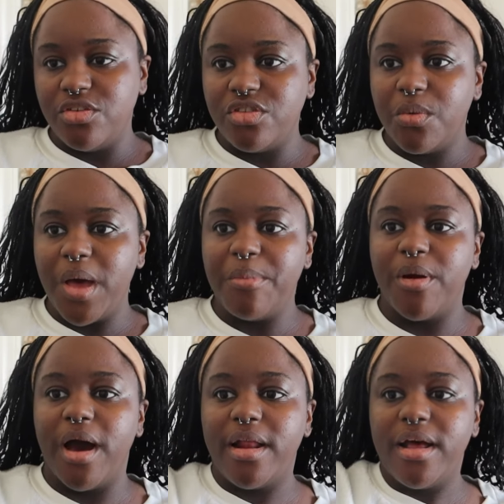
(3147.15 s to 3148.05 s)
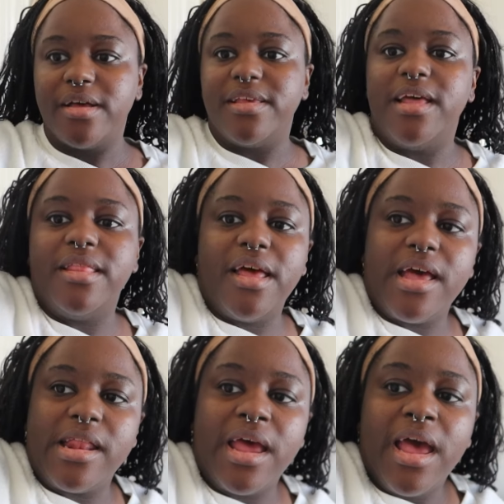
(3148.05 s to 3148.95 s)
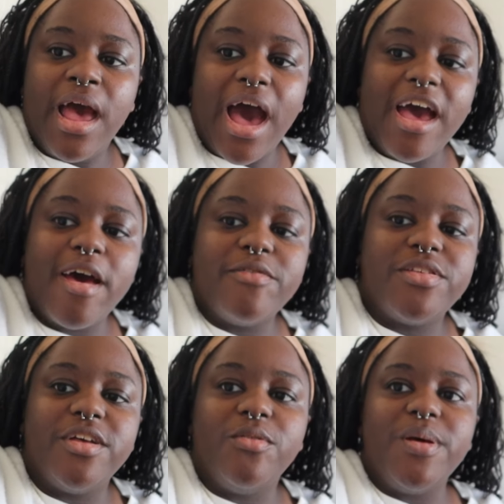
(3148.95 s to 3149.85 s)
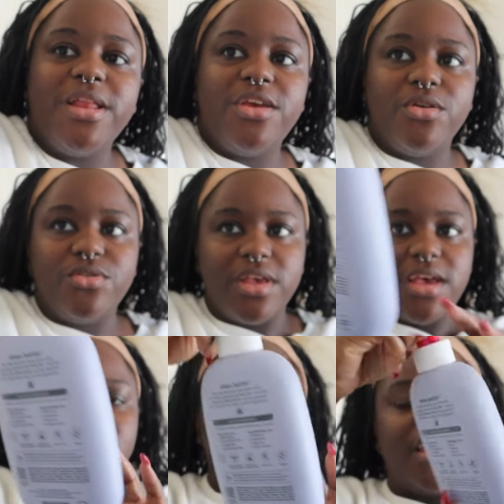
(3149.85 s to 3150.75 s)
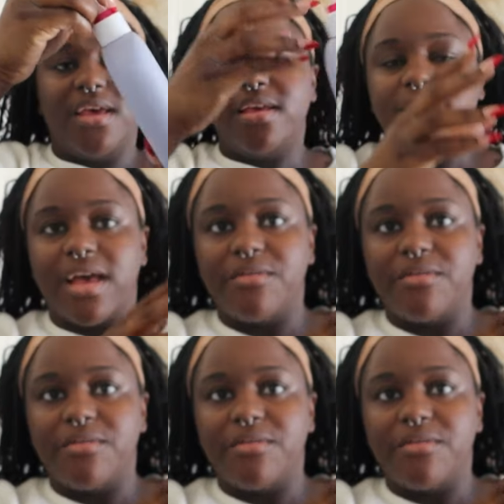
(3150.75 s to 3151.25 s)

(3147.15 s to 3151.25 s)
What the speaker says: use the Way products, and then I have still been using this.